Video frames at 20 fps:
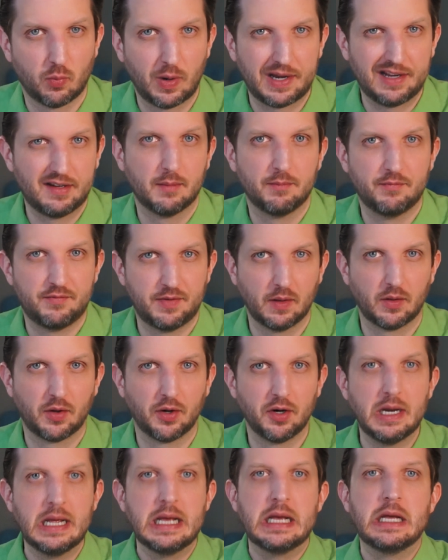random
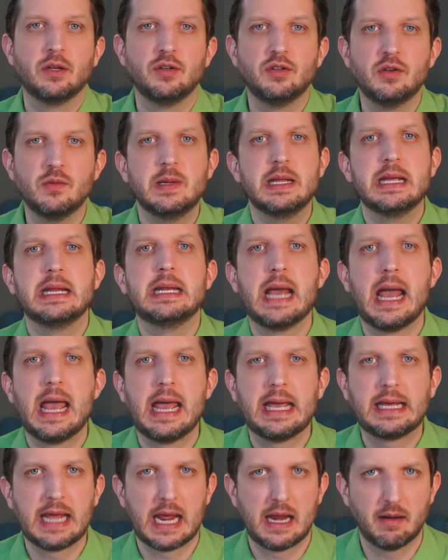filler, you need
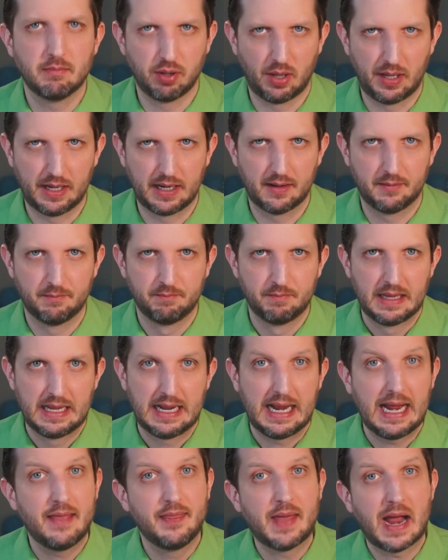a game plan.
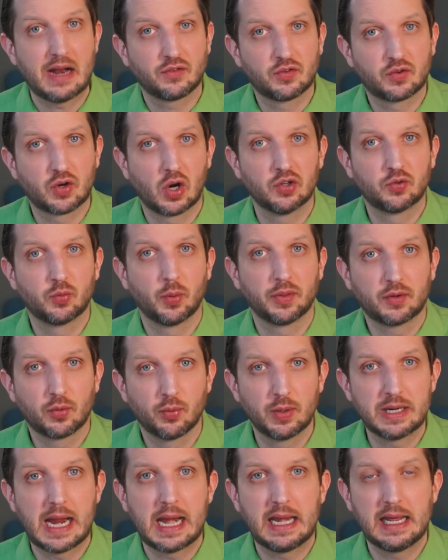And that starts with
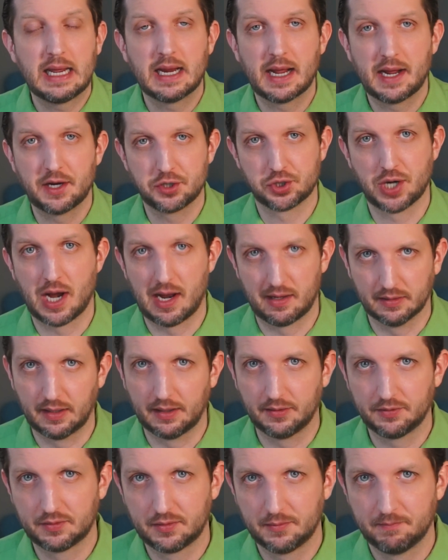creating a shot
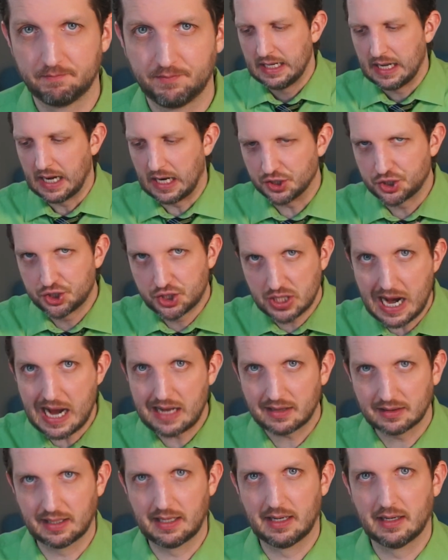list. A
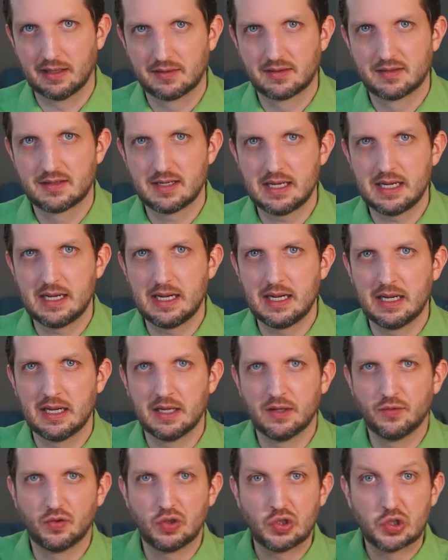shot list
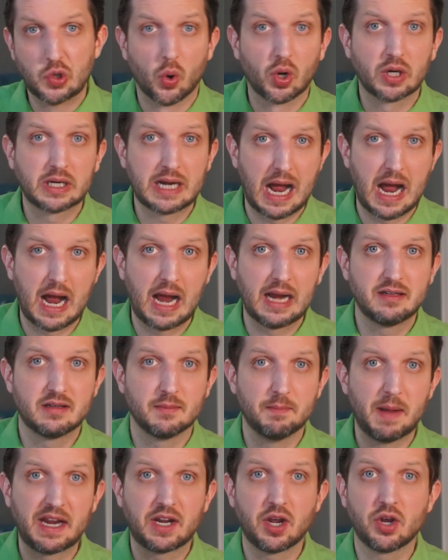is your guide to
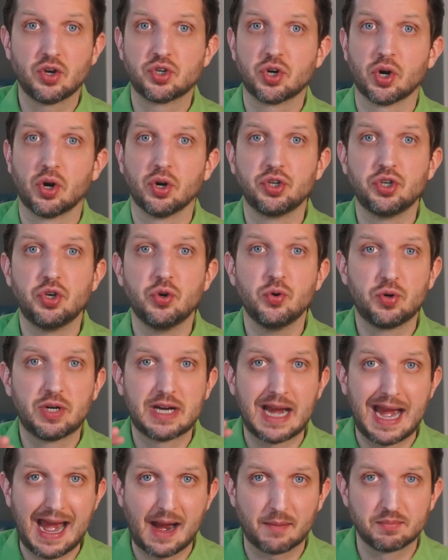making sure you
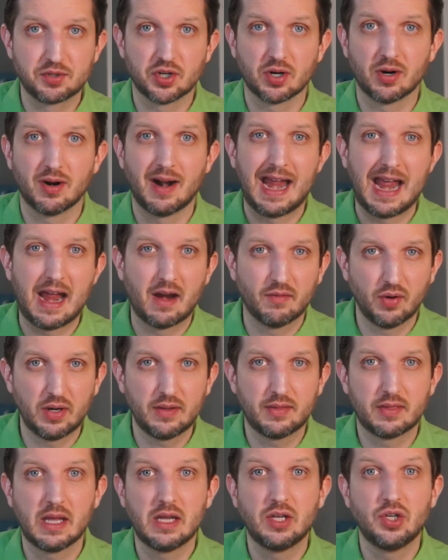capture
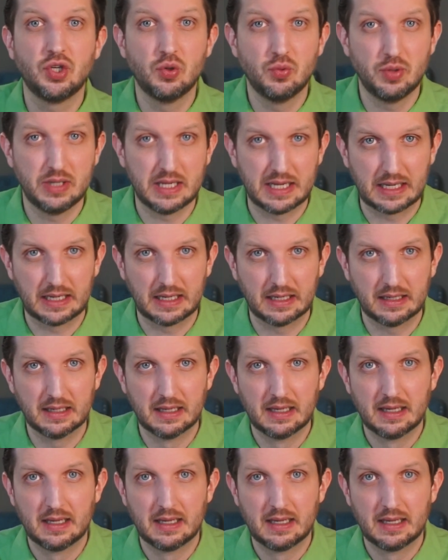everything you need